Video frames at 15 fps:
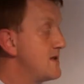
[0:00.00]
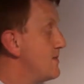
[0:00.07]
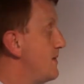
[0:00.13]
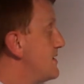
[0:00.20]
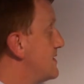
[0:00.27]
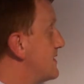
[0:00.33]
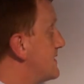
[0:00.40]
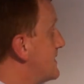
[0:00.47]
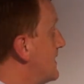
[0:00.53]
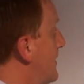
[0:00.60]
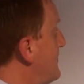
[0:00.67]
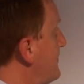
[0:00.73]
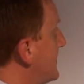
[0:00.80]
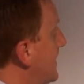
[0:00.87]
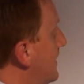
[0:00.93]
switches,
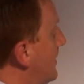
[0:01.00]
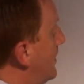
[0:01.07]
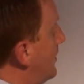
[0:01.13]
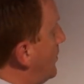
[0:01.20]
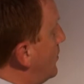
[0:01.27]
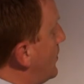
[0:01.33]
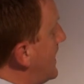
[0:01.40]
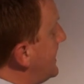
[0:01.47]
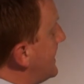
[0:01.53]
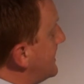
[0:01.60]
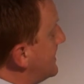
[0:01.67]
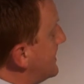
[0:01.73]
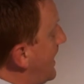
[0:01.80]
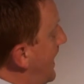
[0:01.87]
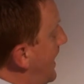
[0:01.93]
we
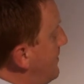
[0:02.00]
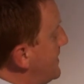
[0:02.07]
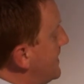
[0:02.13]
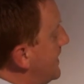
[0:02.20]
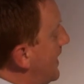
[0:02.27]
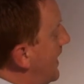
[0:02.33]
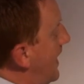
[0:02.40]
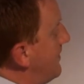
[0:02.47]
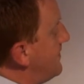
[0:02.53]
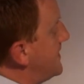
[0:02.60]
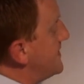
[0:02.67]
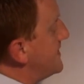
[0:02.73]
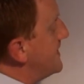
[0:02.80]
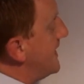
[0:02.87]
get a copy of the